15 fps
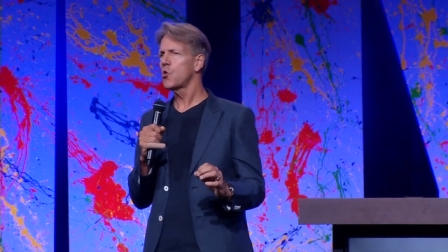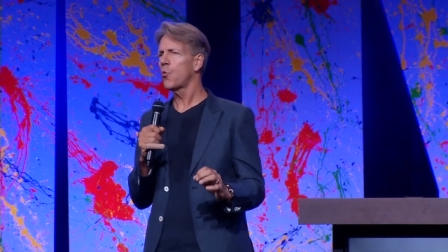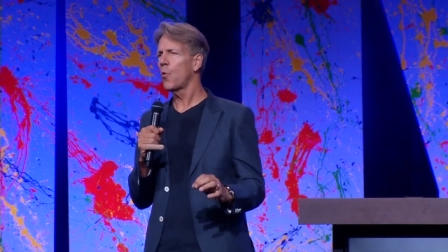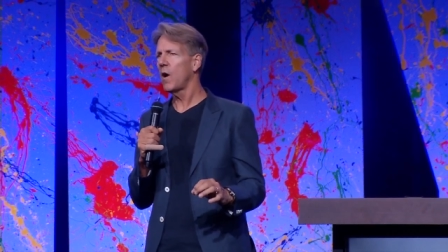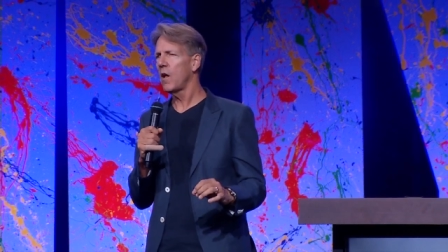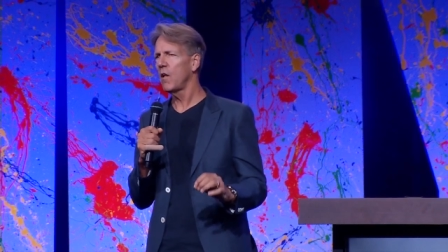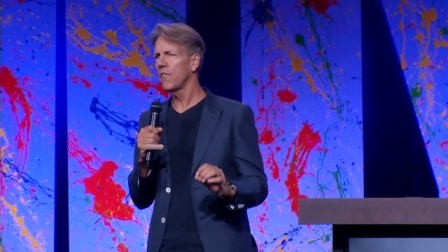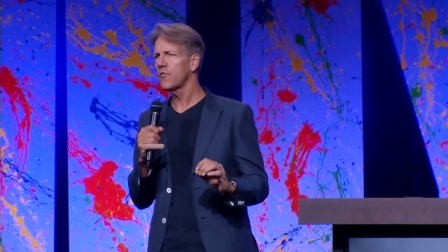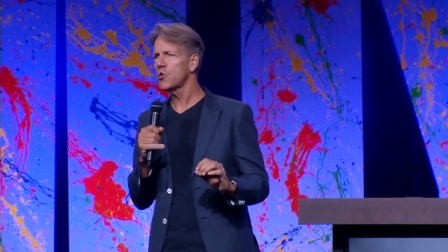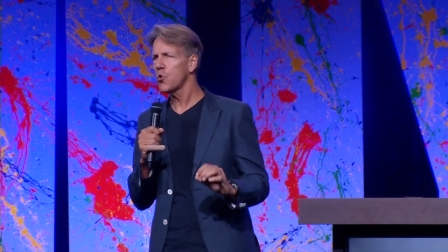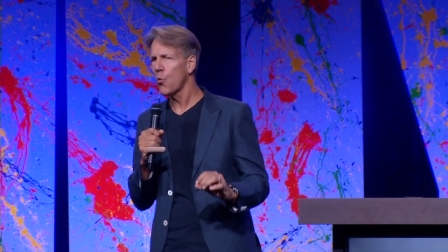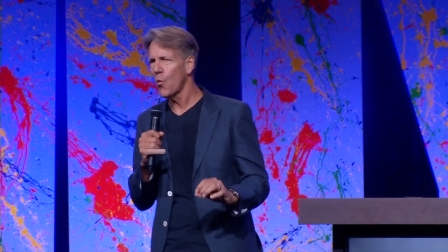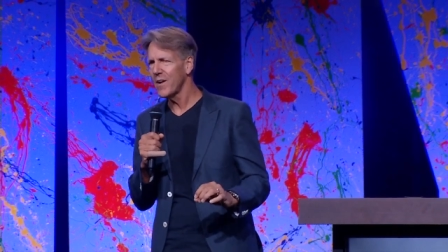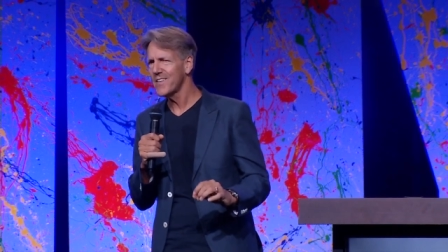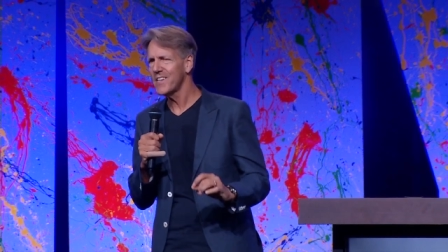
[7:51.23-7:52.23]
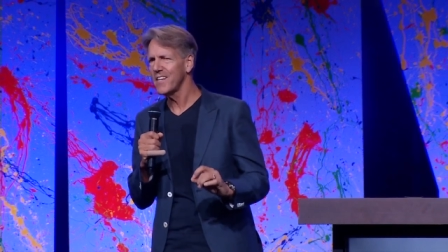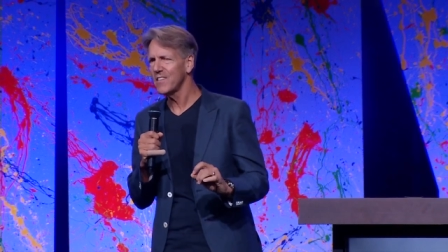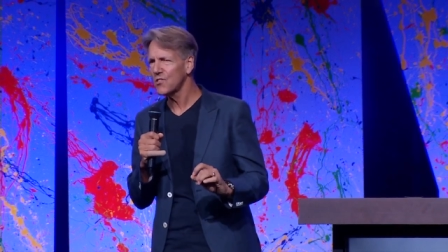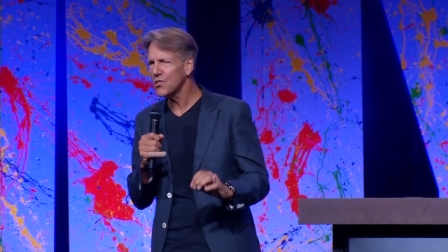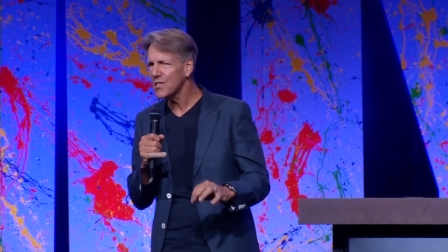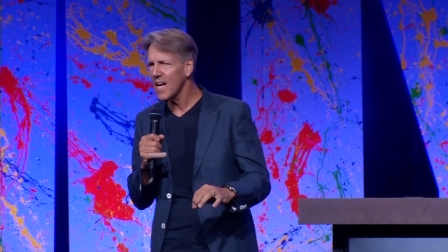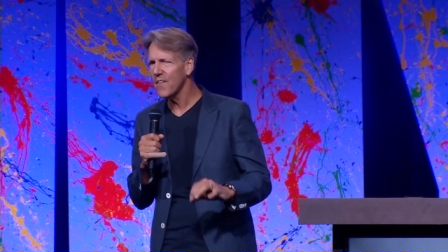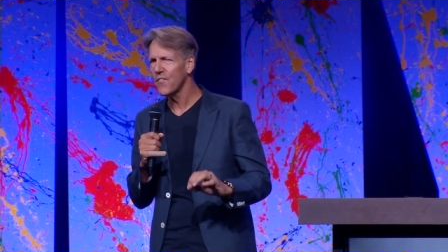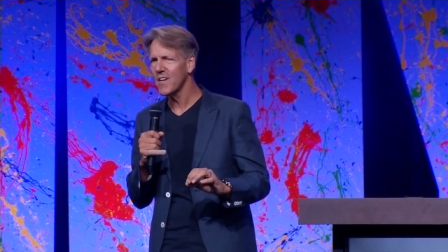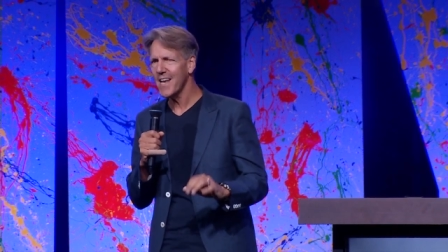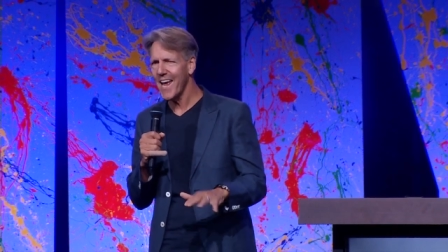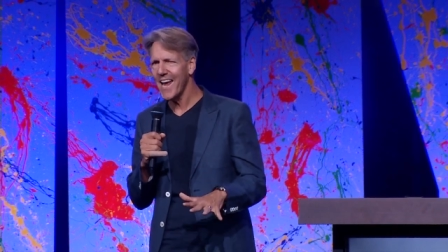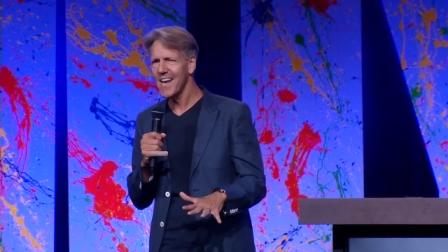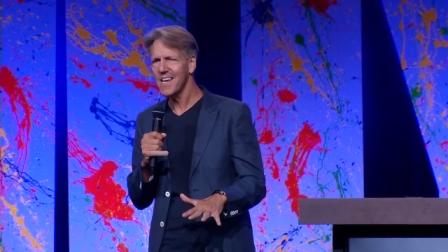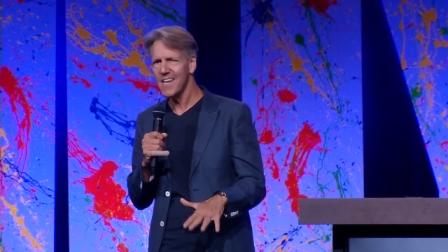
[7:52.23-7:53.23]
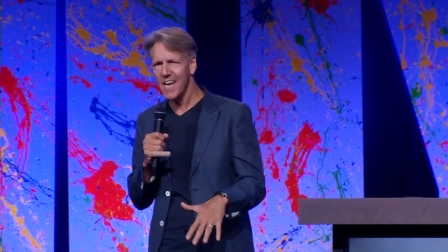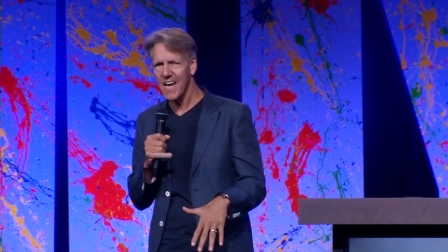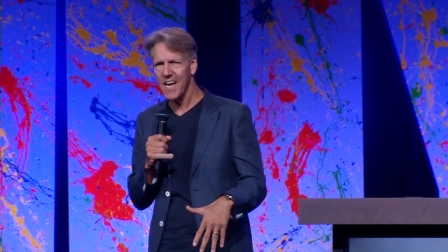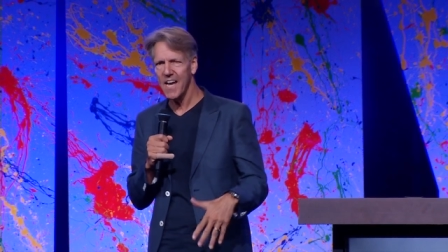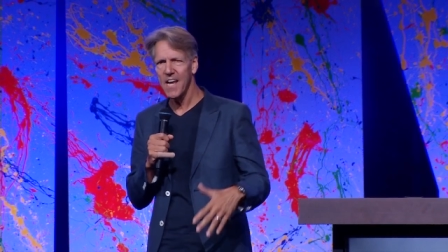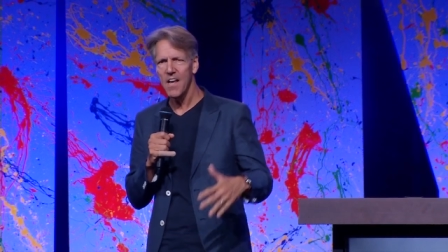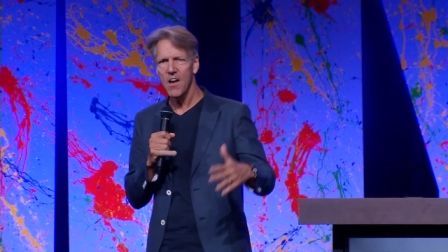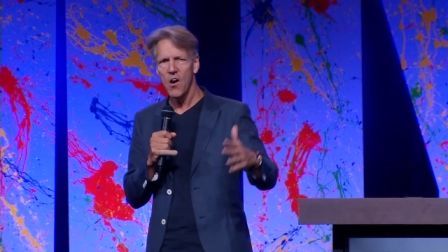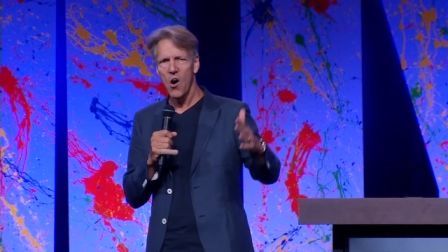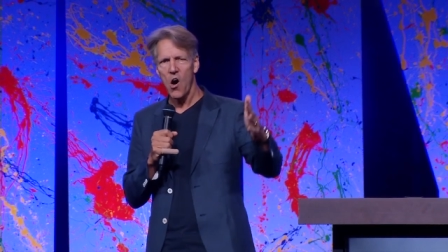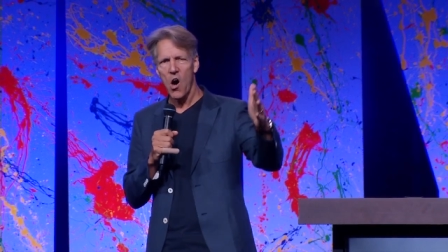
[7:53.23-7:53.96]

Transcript: 1227 AD,